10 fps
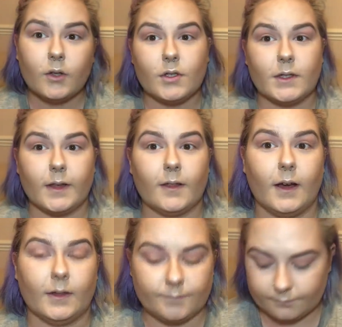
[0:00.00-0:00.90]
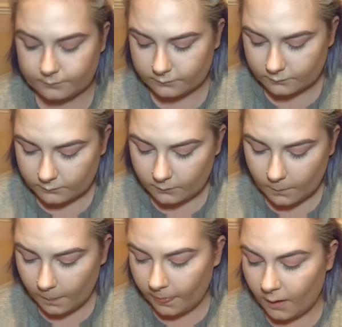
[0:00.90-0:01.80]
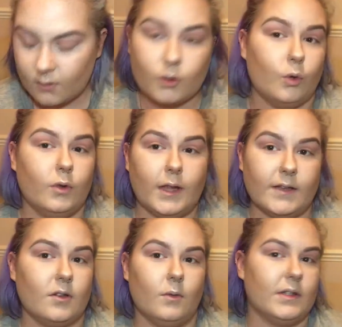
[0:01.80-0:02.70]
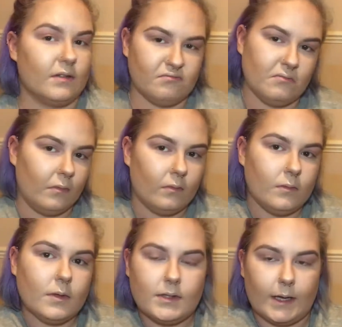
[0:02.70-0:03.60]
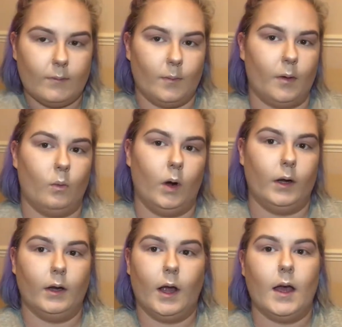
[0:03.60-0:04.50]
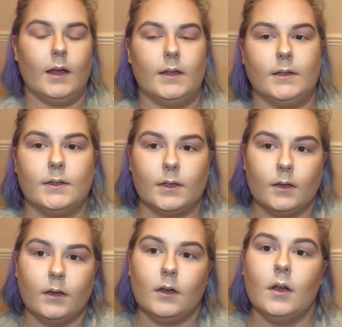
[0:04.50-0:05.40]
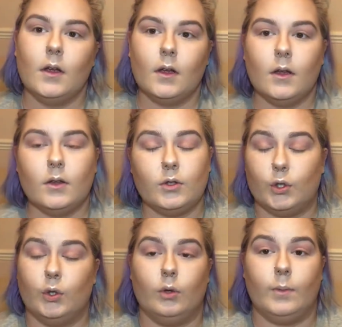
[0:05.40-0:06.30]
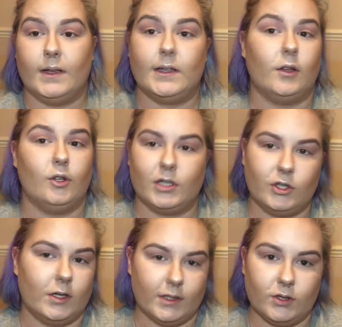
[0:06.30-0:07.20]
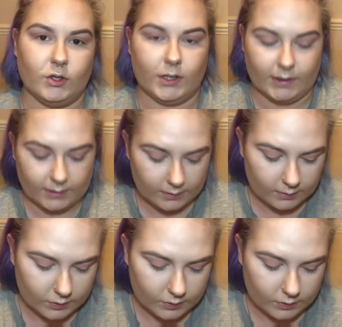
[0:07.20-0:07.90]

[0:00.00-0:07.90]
Just like that. So that's always step number one, is to basically use a transition shade.